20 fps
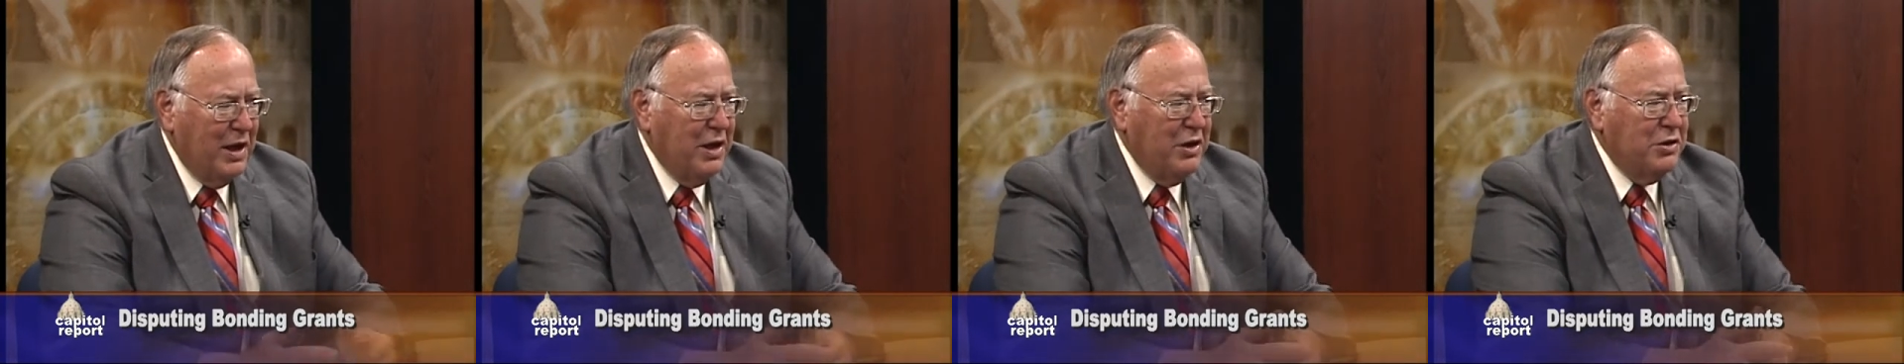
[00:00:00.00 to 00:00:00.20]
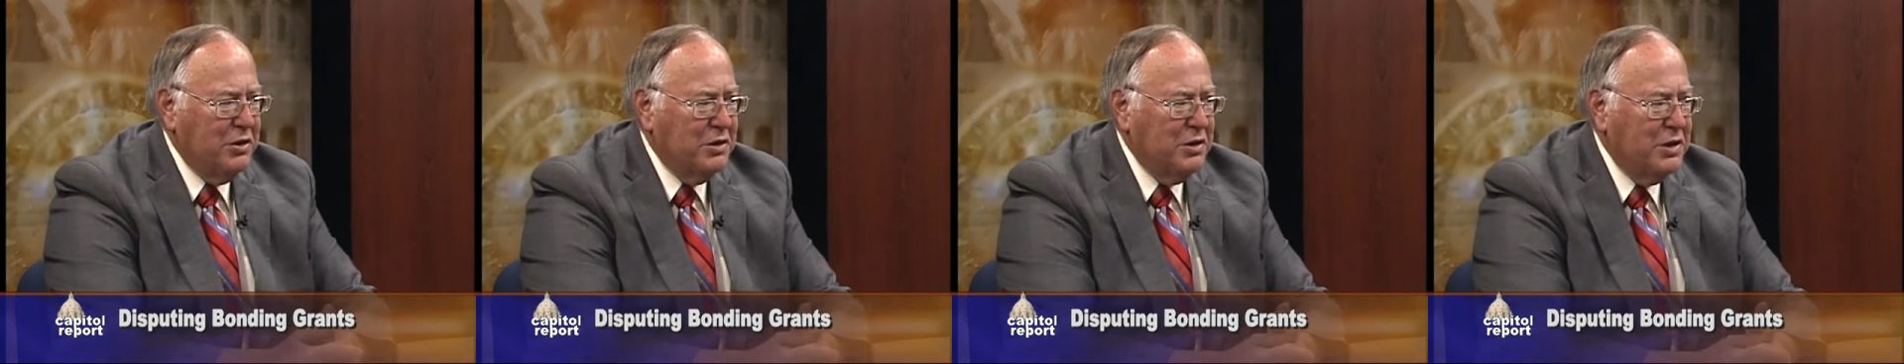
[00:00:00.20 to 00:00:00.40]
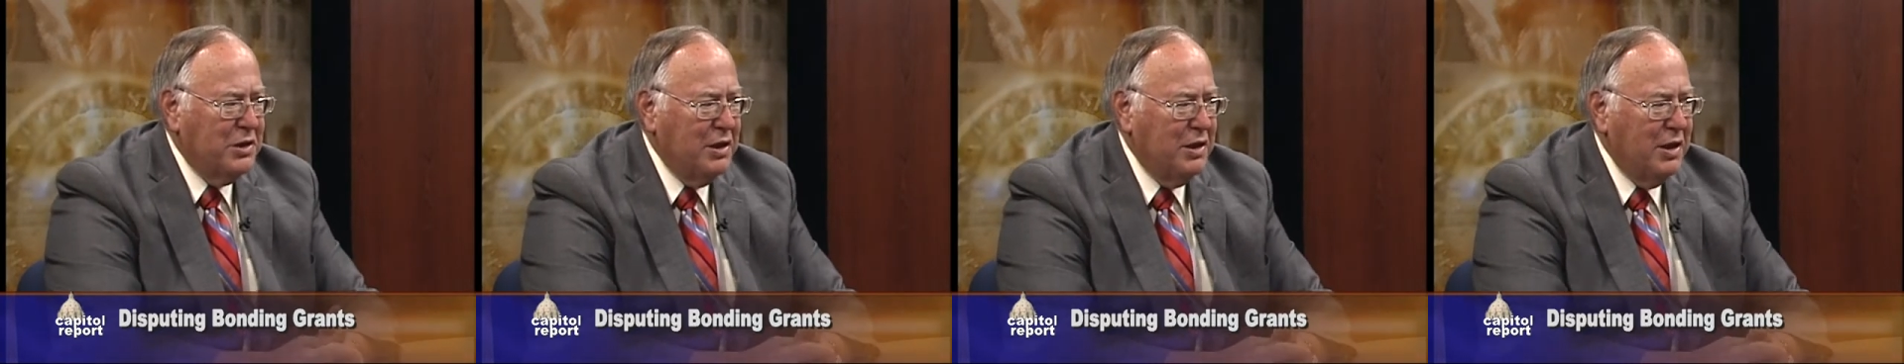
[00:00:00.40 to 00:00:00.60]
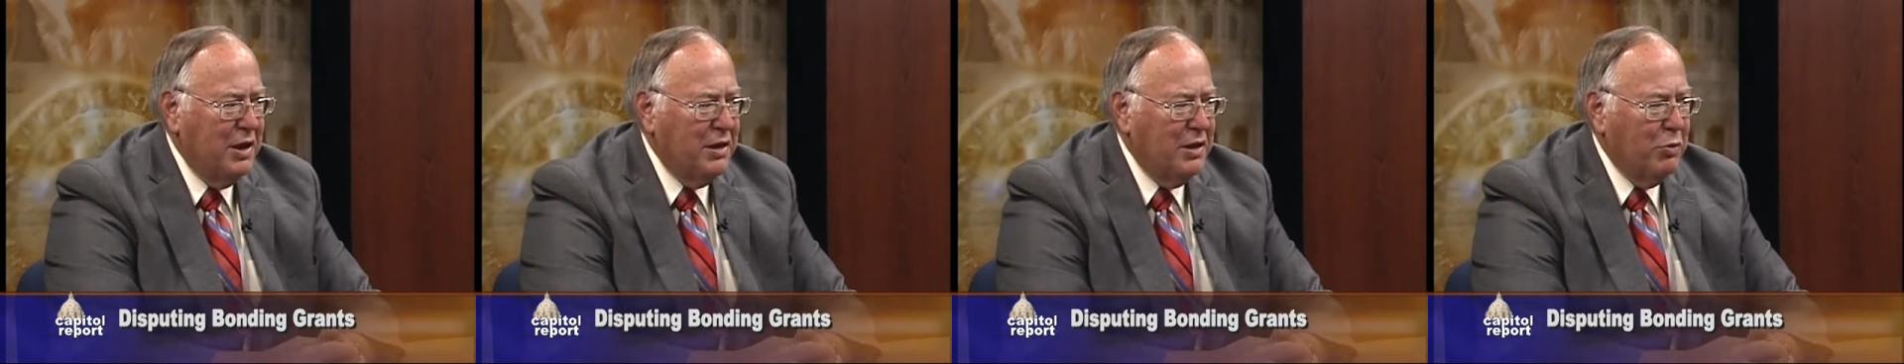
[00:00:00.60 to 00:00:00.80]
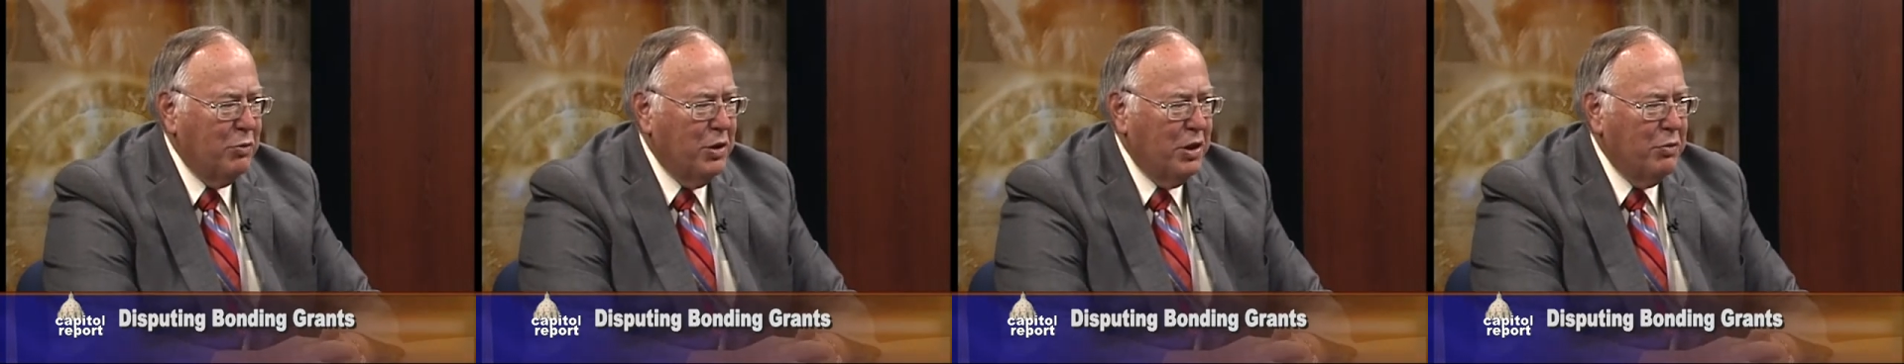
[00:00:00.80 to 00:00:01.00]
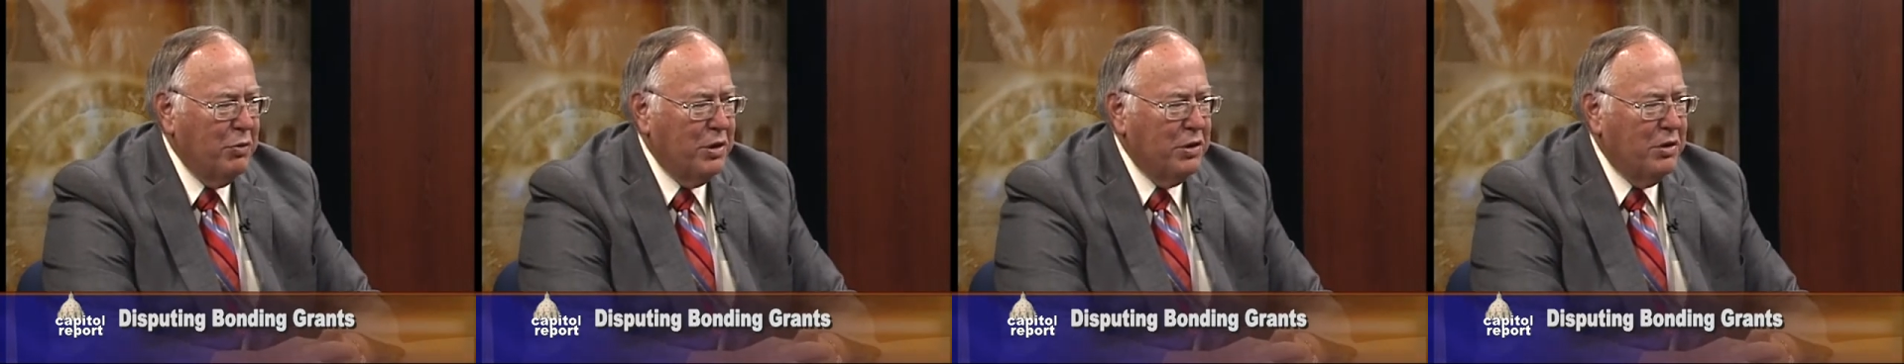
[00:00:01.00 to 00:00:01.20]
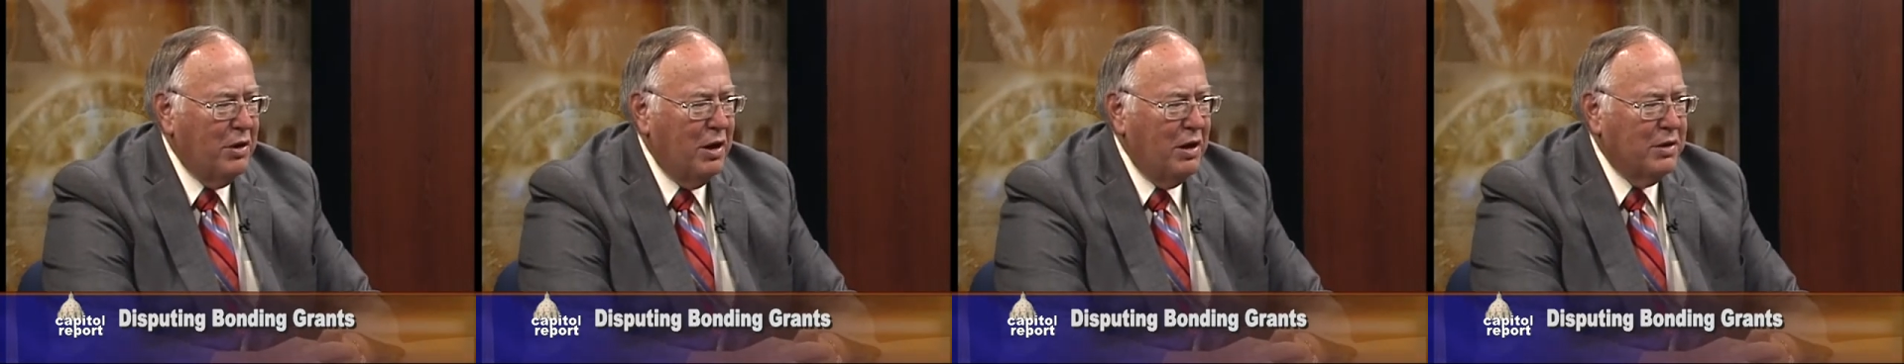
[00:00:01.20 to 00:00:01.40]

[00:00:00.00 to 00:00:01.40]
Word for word: agency then the wherewithal